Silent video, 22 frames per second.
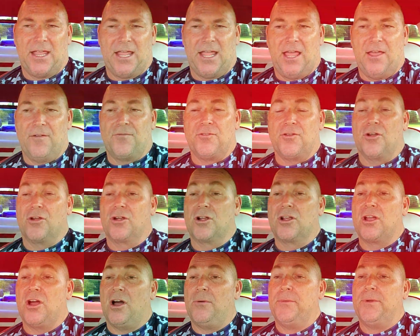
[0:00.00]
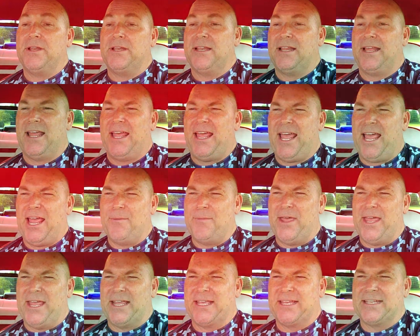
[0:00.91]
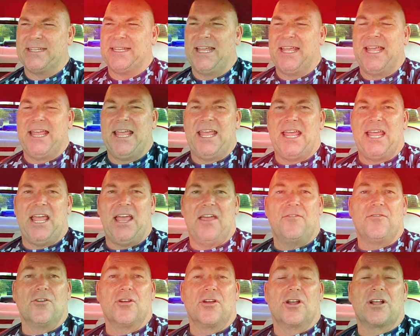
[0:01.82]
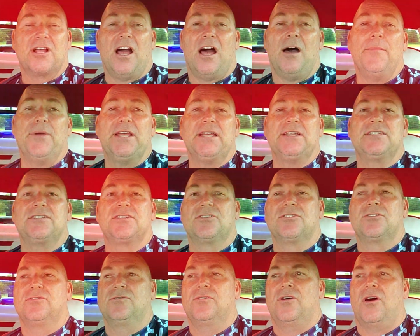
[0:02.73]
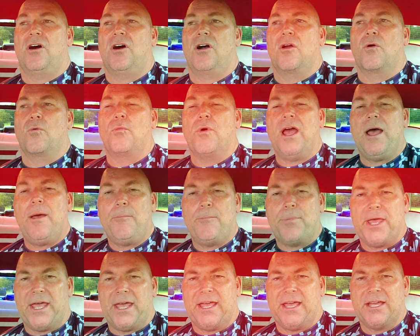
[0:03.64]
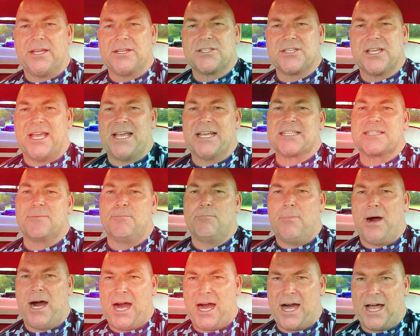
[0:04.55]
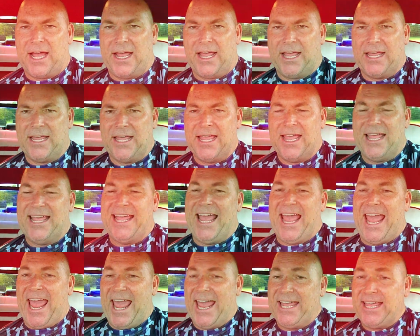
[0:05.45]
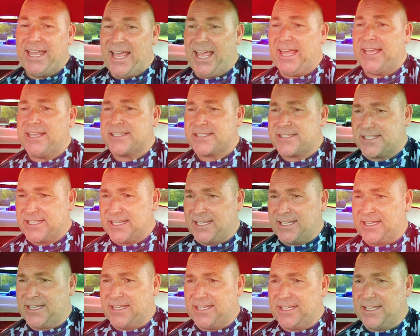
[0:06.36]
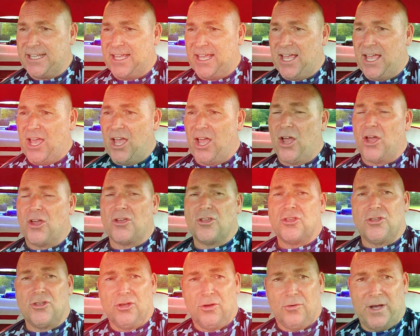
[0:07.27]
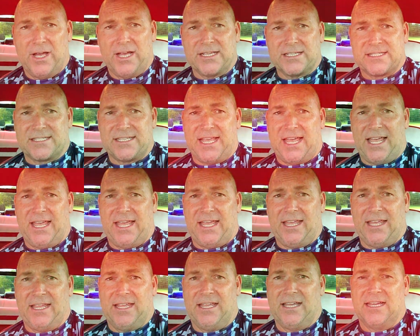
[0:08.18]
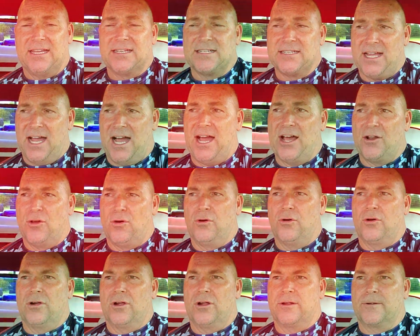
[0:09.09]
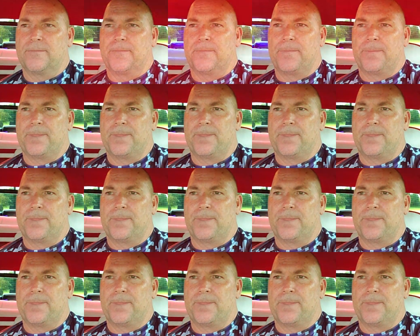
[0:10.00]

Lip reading: If you're going, hey Megan, if you're coming to our webpage, it's myAACUSA.org.